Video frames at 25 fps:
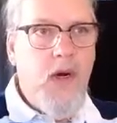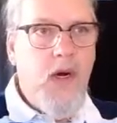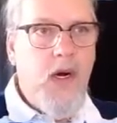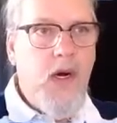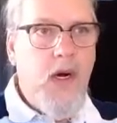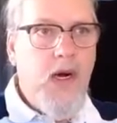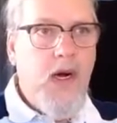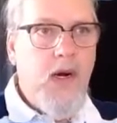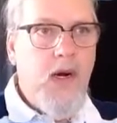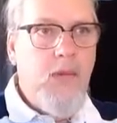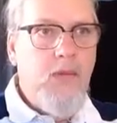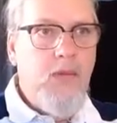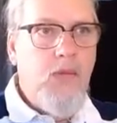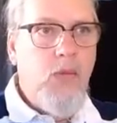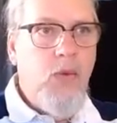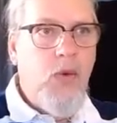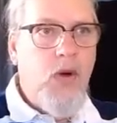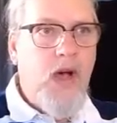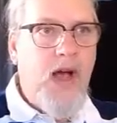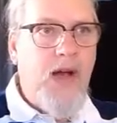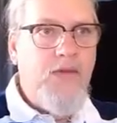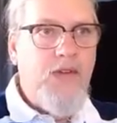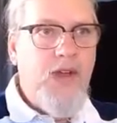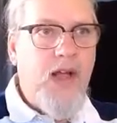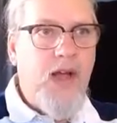will
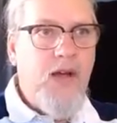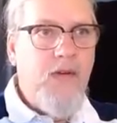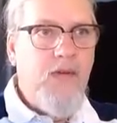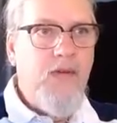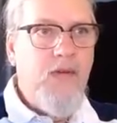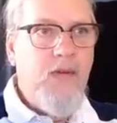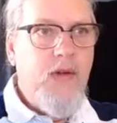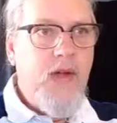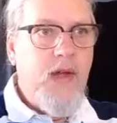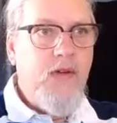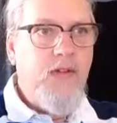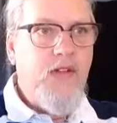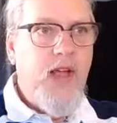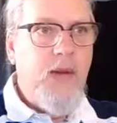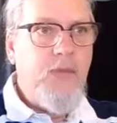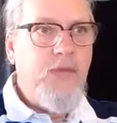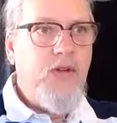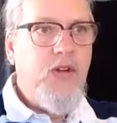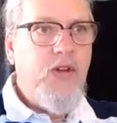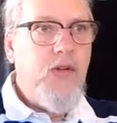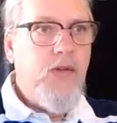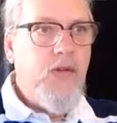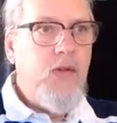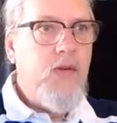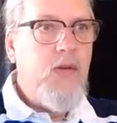have to have
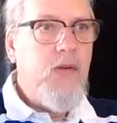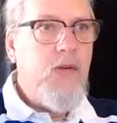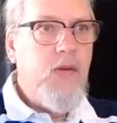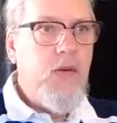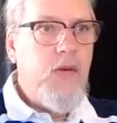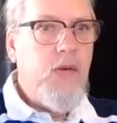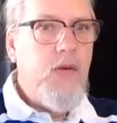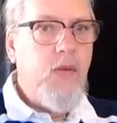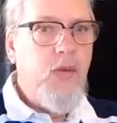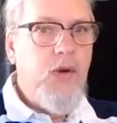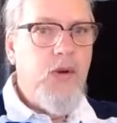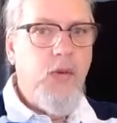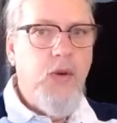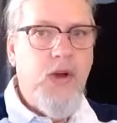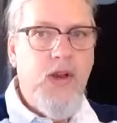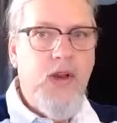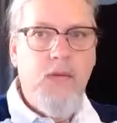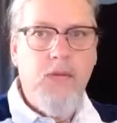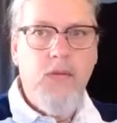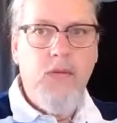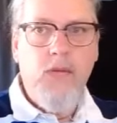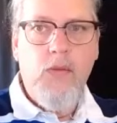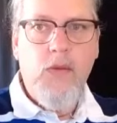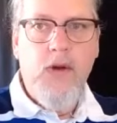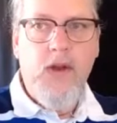exceptions
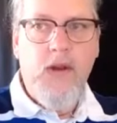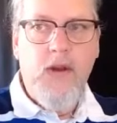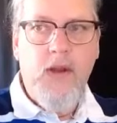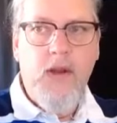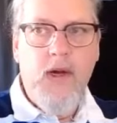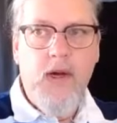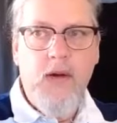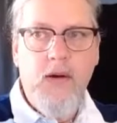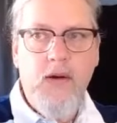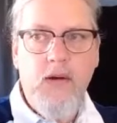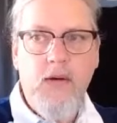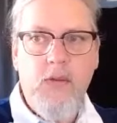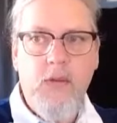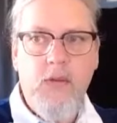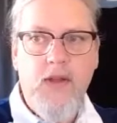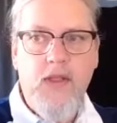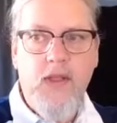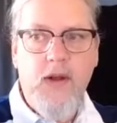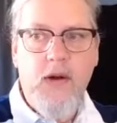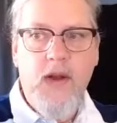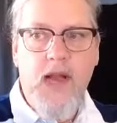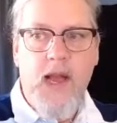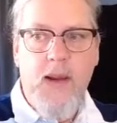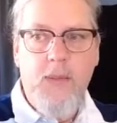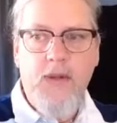when
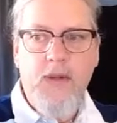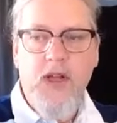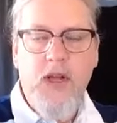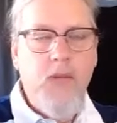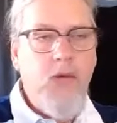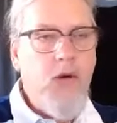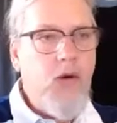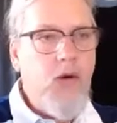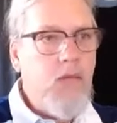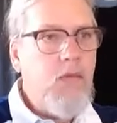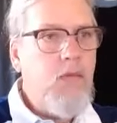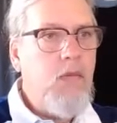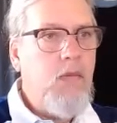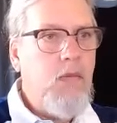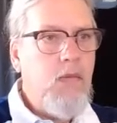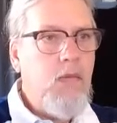they're applicable.